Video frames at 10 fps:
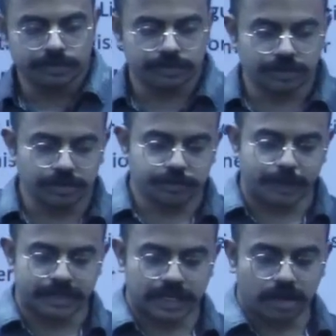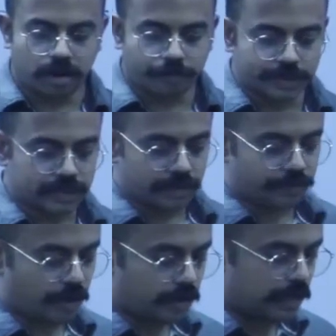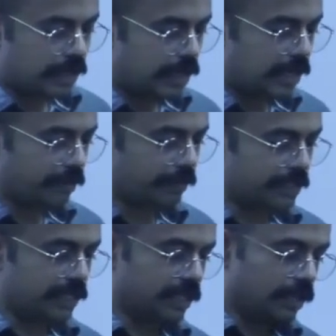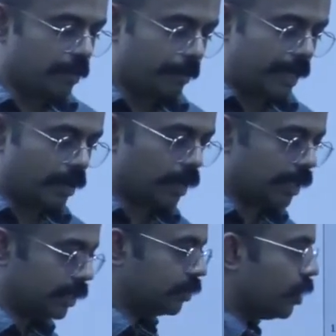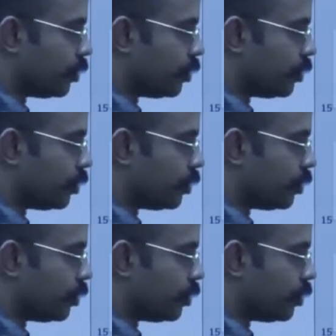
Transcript: So, Special Officer for Linguistic Minorities.